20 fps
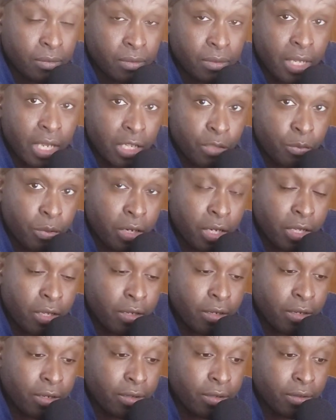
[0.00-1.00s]
Yeah, it's pretty
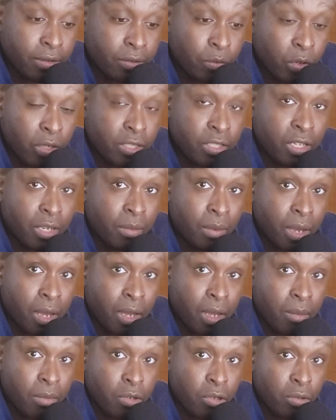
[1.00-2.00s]
good with some
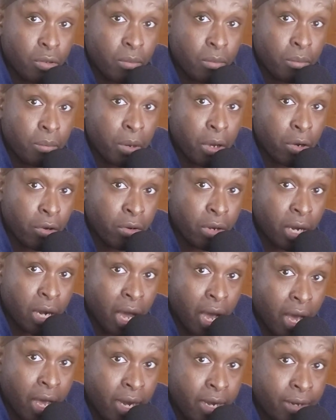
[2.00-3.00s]
um, butter
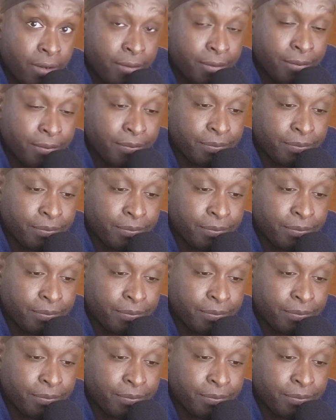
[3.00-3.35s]
naan.